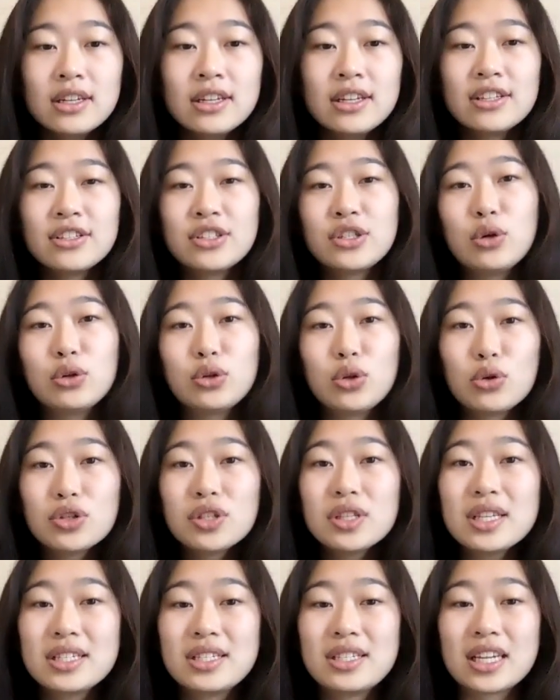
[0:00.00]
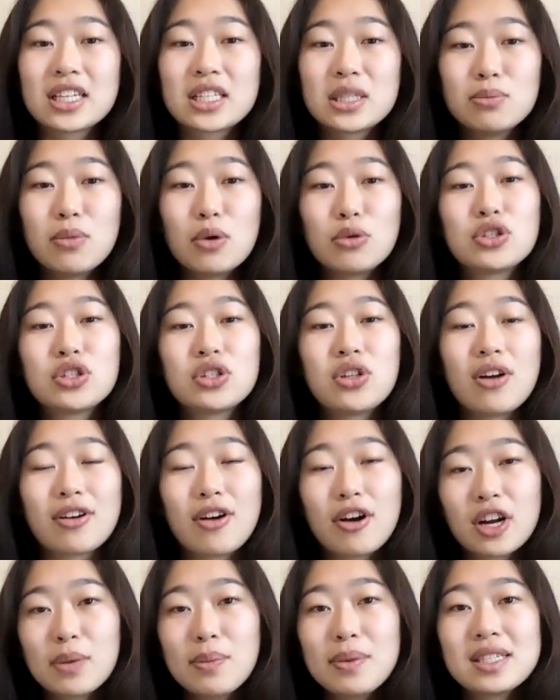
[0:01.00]
So those are the 6 most stock
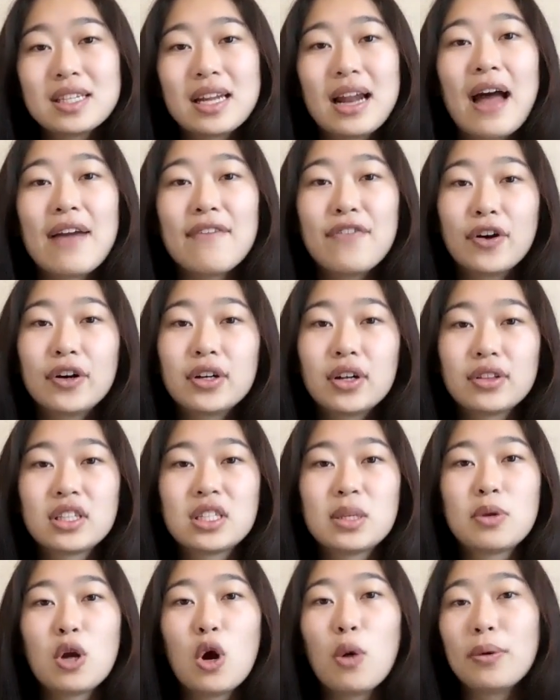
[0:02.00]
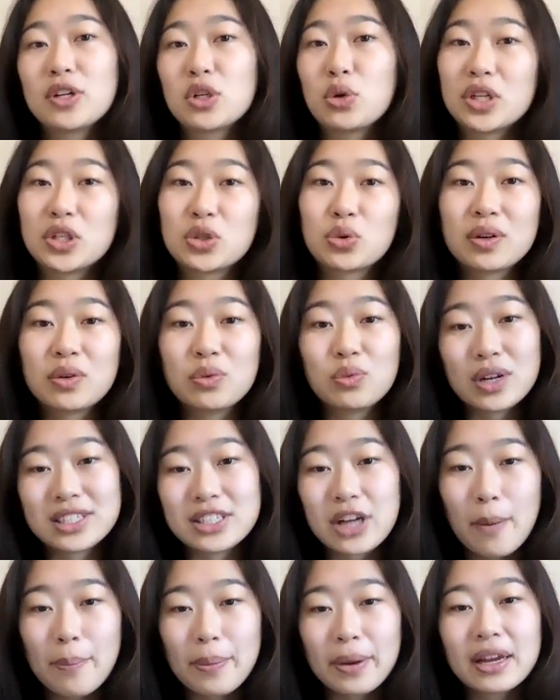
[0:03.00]
arguments that I've heard on the Septober 2021
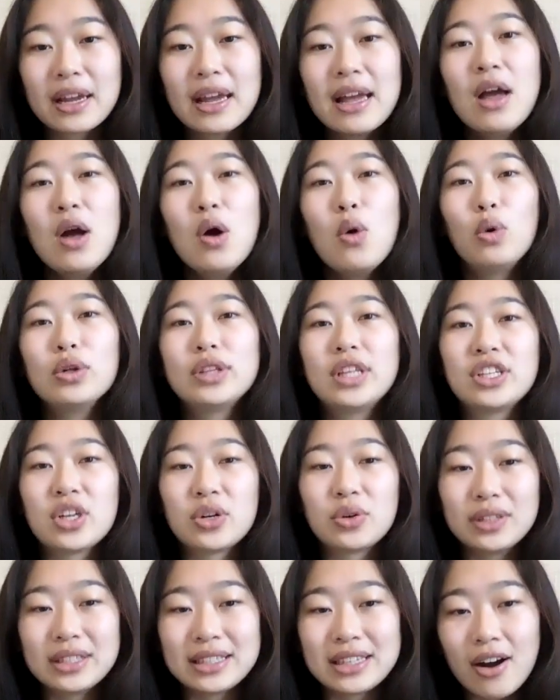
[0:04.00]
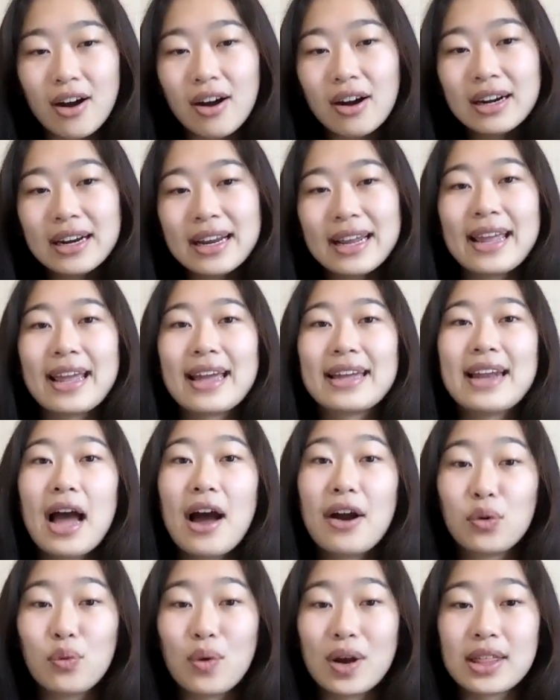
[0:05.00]
topic, what they generally are and how
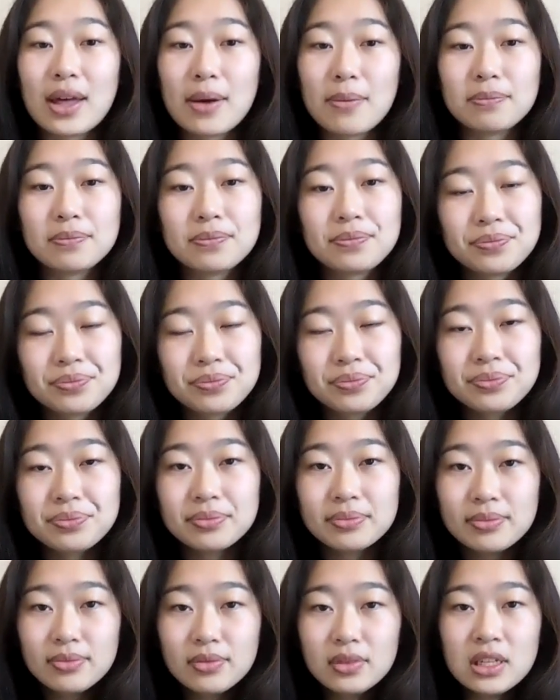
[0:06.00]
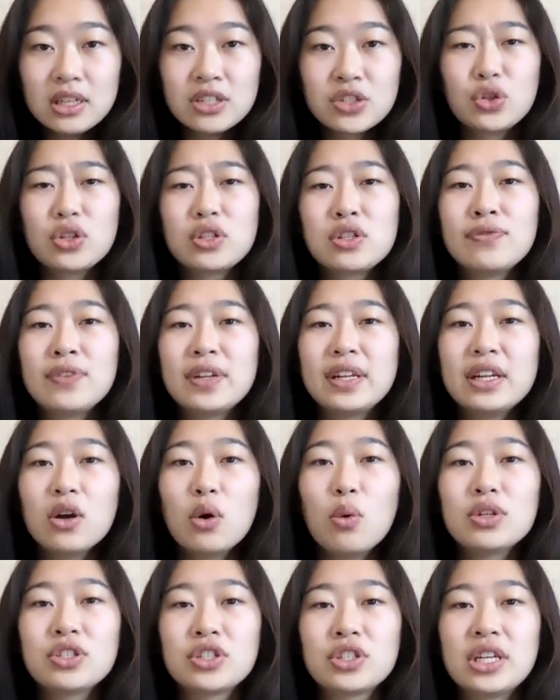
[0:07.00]
to weigh them. So this video
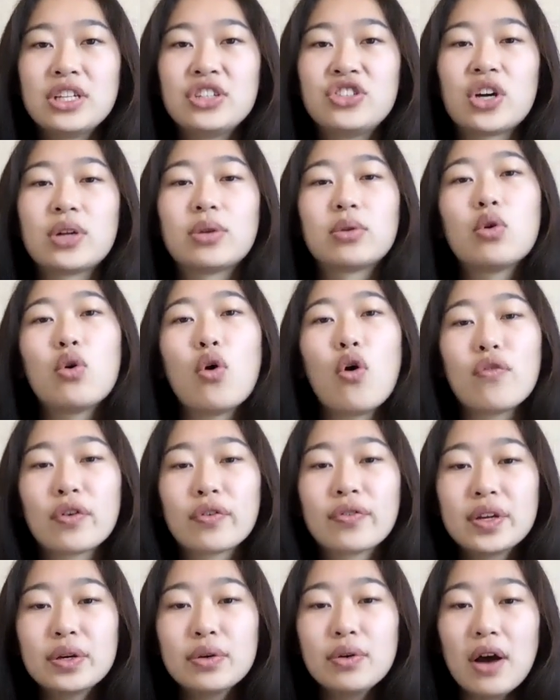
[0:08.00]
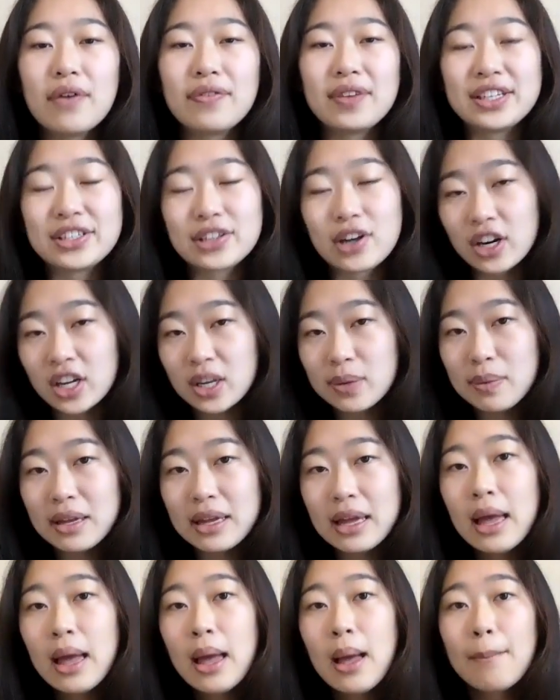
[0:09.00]
was just a general overview of each argument,
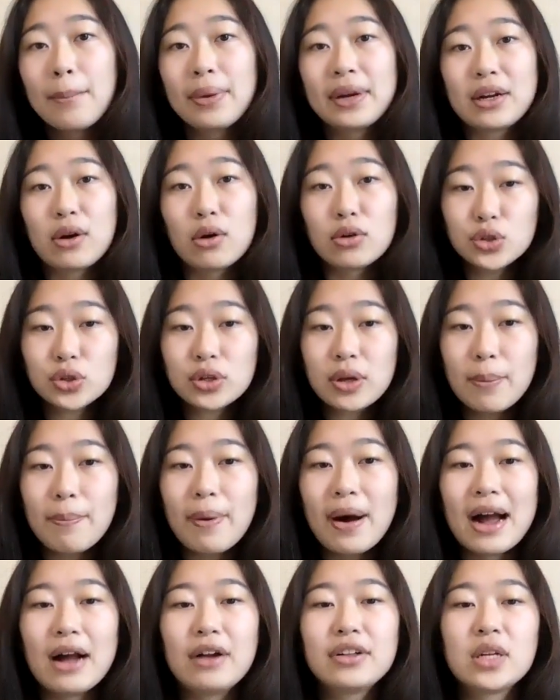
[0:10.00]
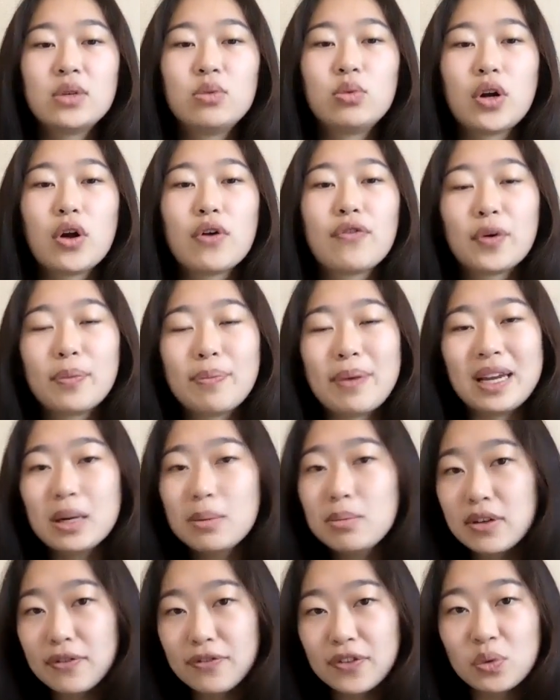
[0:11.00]
but I also compiled and wrote out verbatim
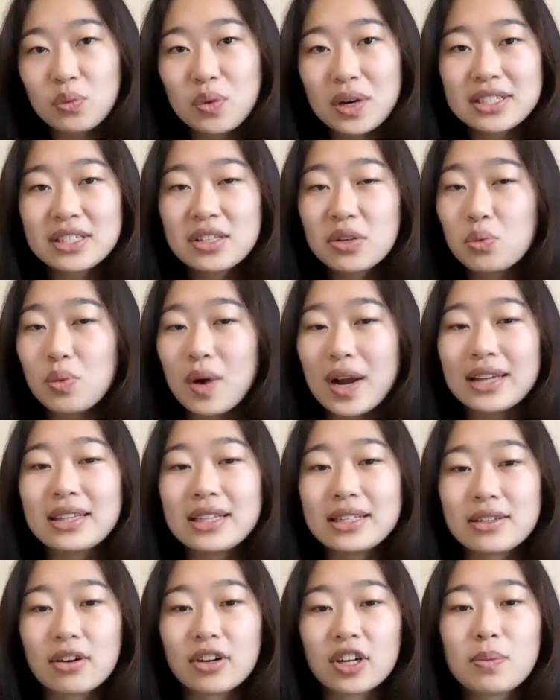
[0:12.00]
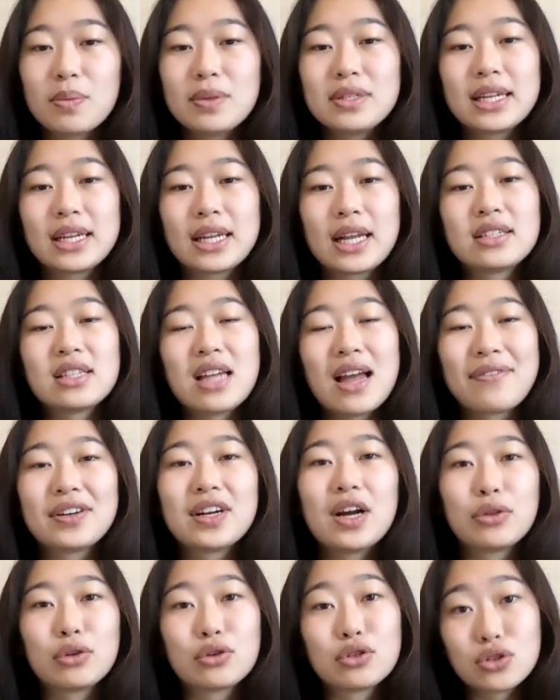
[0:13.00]
different ways to weigh these arguments against every
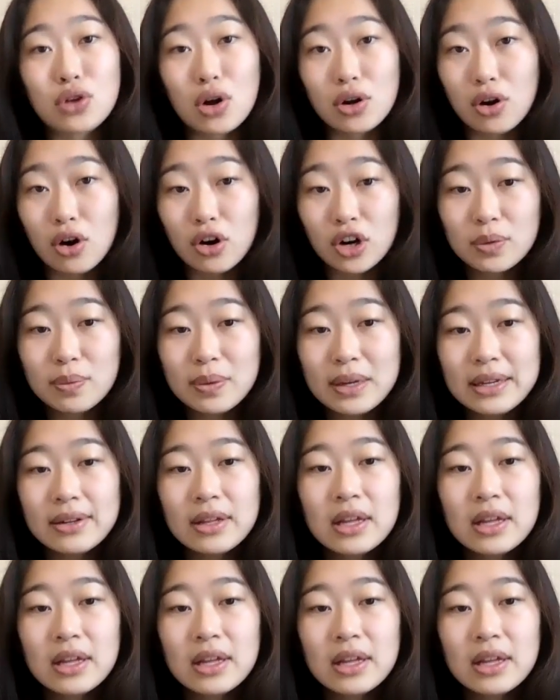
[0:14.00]
other stock argument.